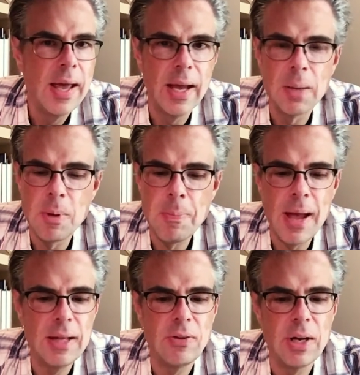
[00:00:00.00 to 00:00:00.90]
It can be
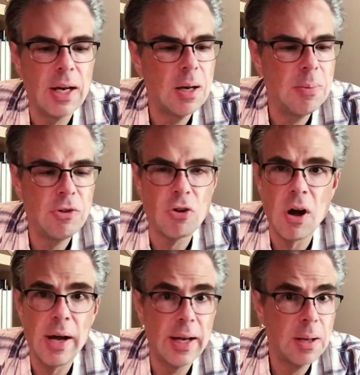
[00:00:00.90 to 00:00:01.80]
painting, it can be
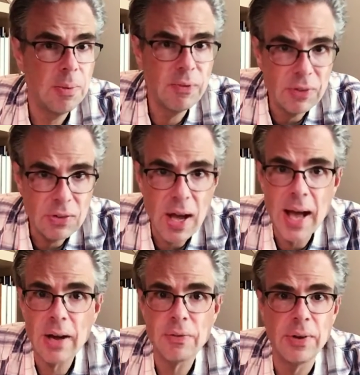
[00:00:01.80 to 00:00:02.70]
drawing, it can be
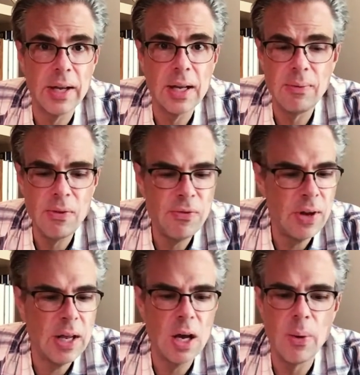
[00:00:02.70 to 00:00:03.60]
photography, it can be
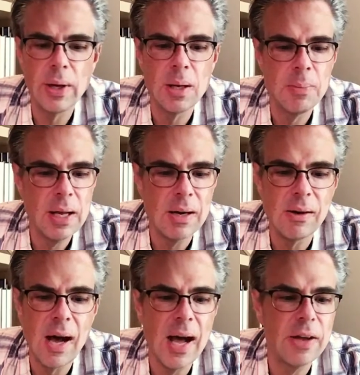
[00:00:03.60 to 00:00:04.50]
video, it can be
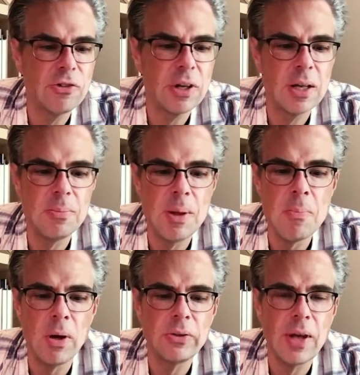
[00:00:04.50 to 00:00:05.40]
collage, it can be
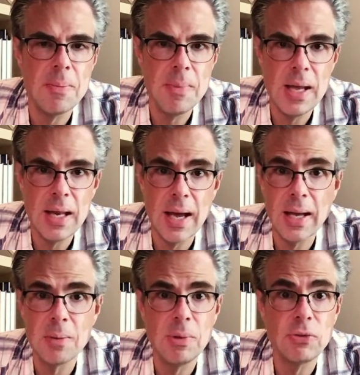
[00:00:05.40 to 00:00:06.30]
multimedia, it
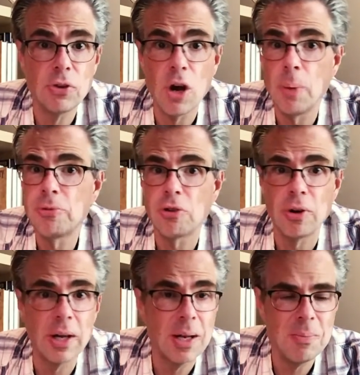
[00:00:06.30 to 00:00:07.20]
can be sculpture,
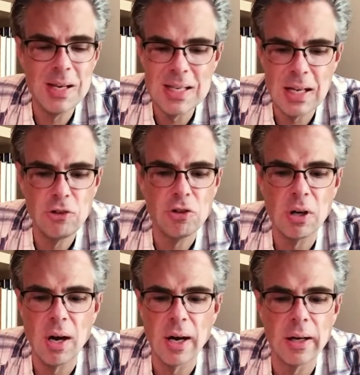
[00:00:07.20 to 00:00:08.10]
it can be
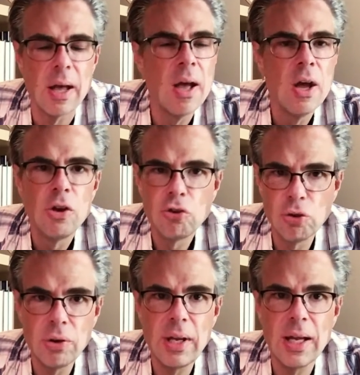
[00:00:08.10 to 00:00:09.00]
digital art.
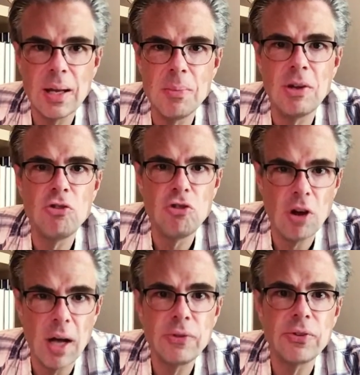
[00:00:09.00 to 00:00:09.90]
Truly, it can be
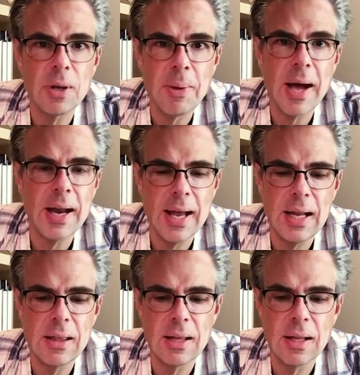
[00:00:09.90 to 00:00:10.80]
just about
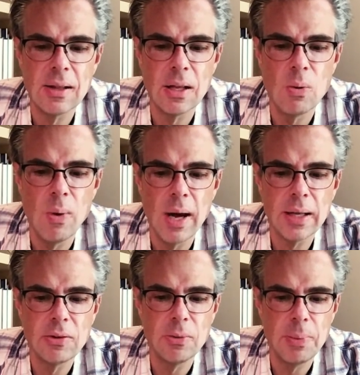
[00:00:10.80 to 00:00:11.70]
anything that you want
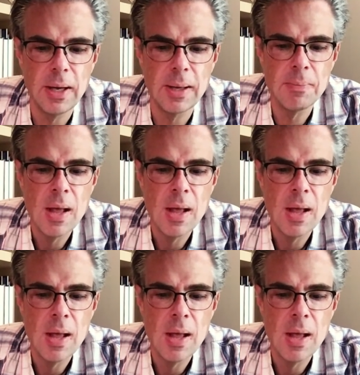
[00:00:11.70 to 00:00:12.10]
it to be.